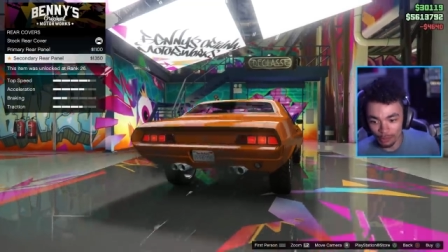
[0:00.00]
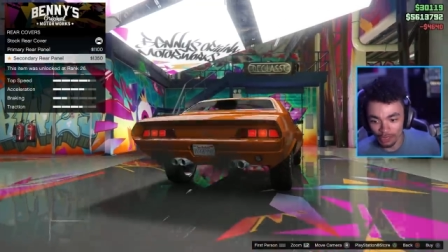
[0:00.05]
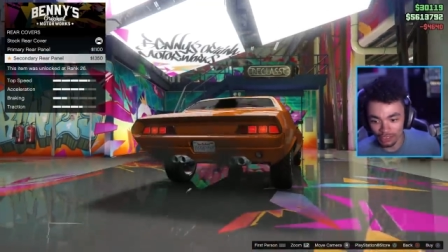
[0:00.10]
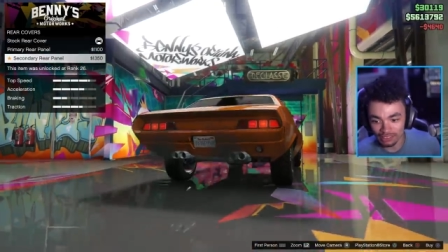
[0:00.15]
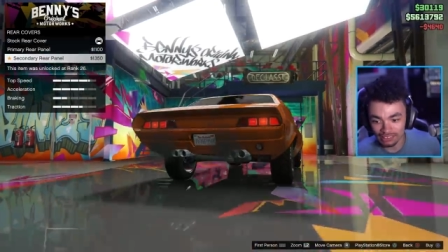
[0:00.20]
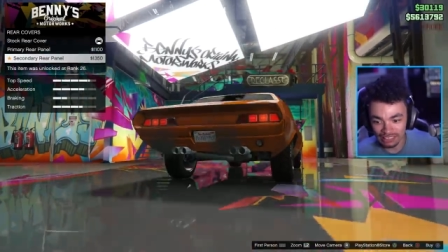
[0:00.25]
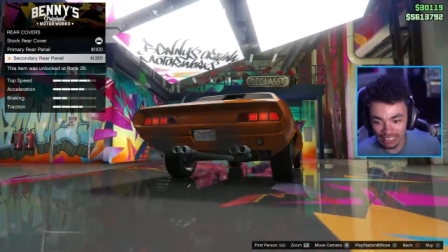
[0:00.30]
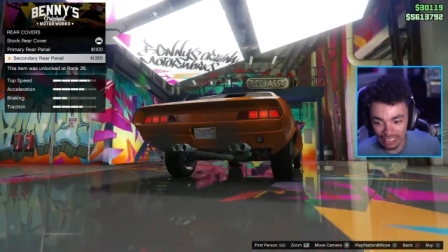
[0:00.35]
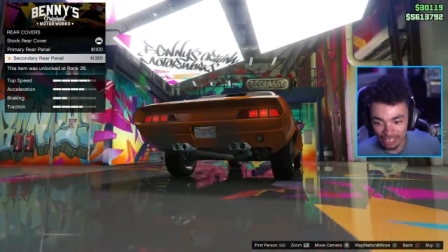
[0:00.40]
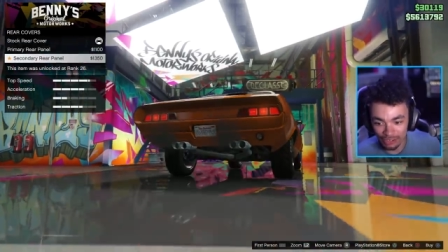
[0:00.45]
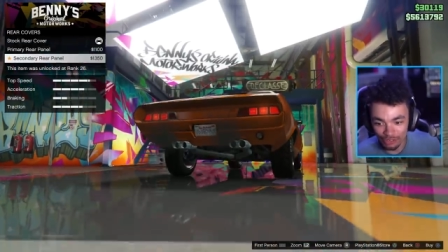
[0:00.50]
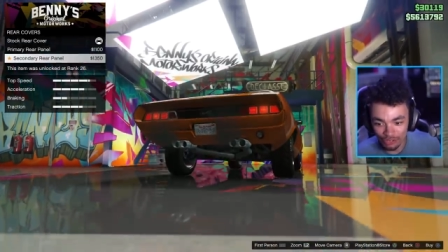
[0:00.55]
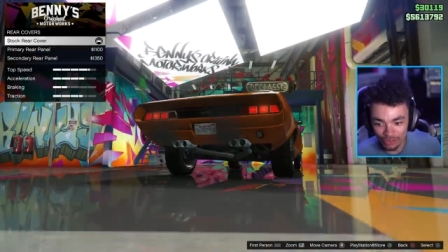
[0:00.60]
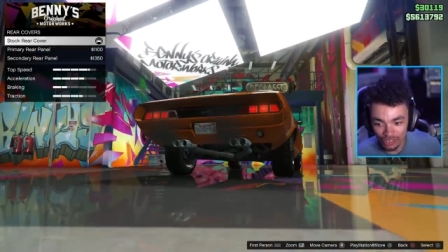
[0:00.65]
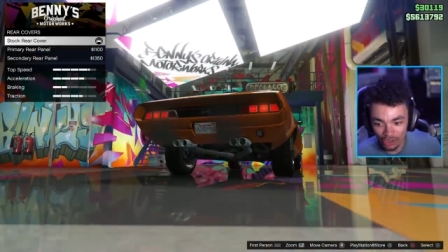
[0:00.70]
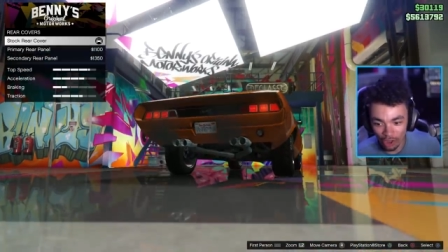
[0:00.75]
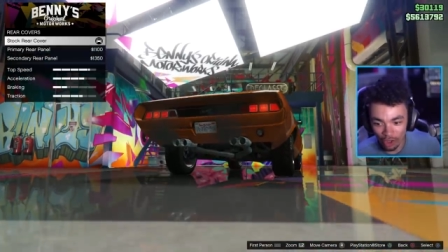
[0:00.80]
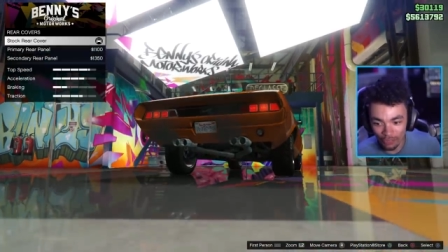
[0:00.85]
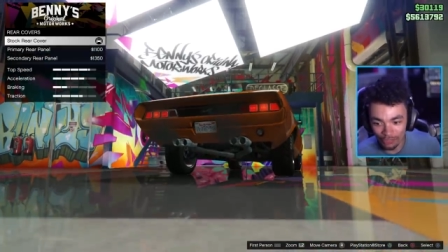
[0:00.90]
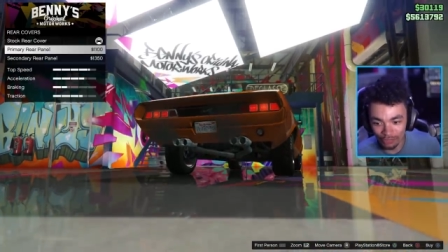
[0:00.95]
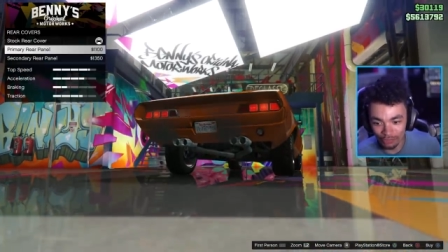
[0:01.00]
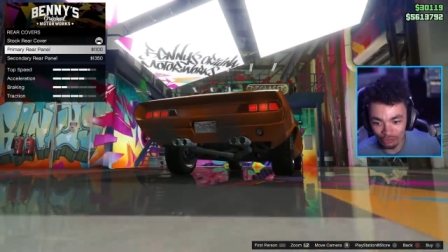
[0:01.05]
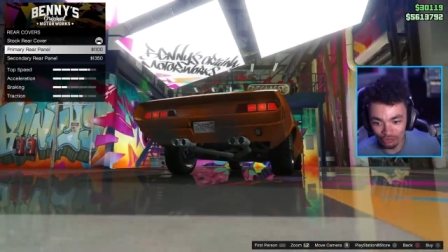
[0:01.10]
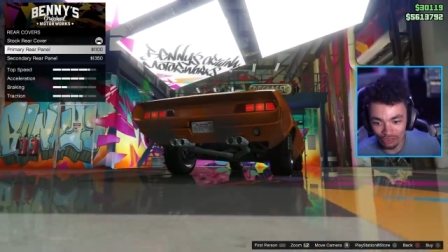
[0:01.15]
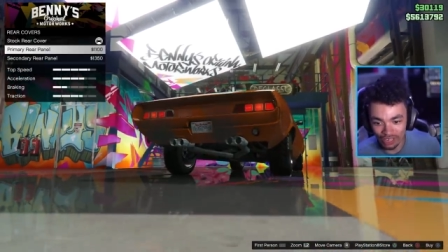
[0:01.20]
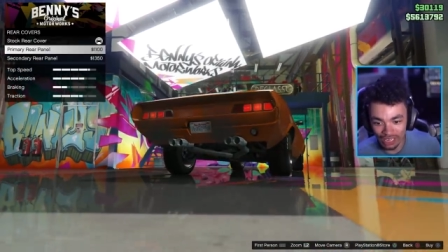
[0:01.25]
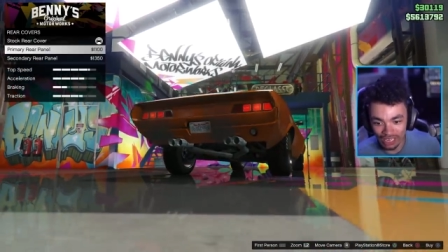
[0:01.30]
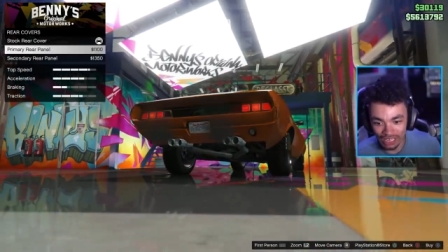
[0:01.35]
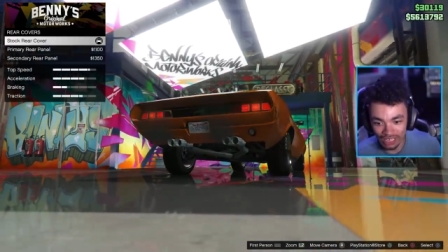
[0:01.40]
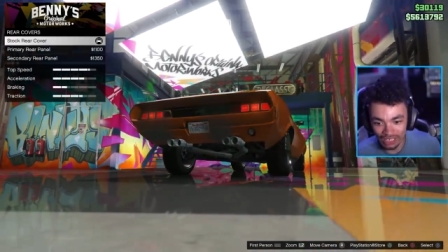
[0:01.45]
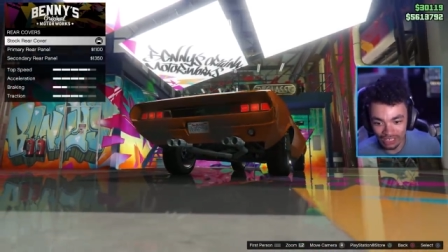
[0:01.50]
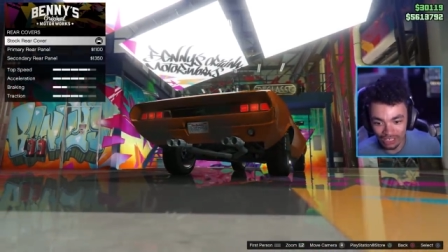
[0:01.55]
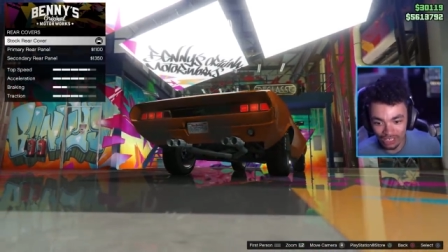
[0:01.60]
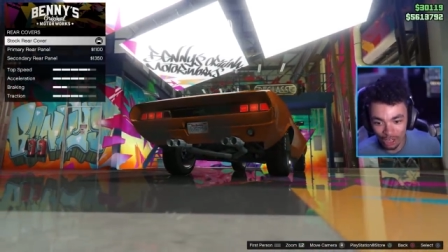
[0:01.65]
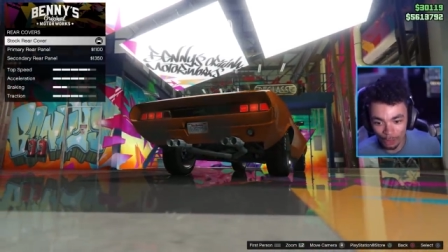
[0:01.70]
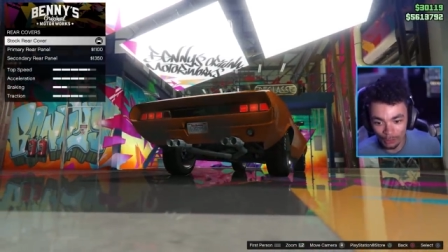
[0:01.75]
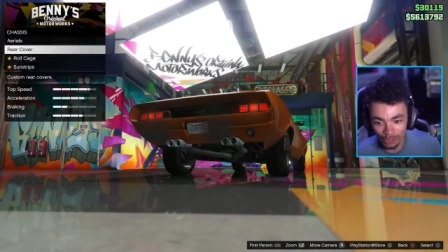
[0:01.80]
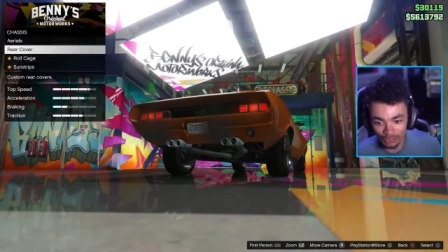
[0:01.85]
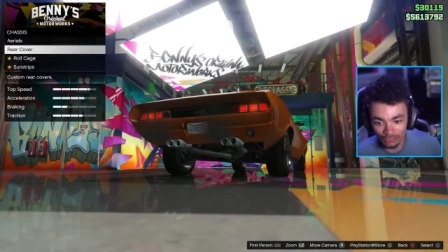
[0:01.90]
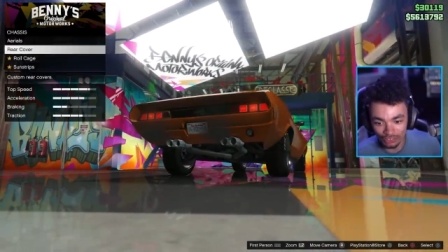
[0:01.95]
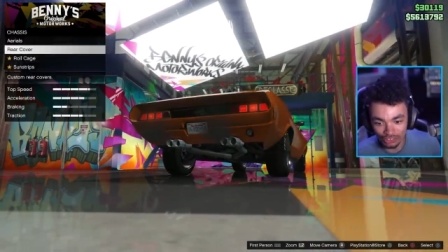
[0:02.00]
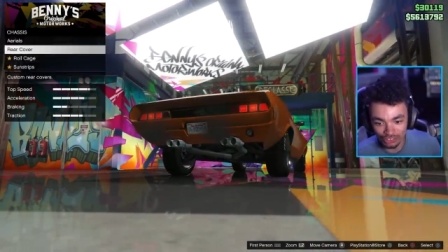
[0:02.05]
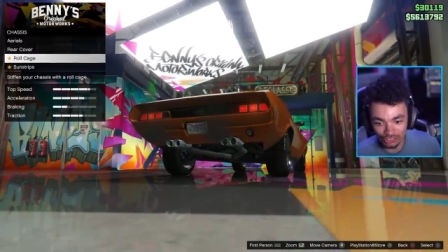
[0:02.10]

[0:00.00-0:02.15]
We've got a secondary on the rear. We've got the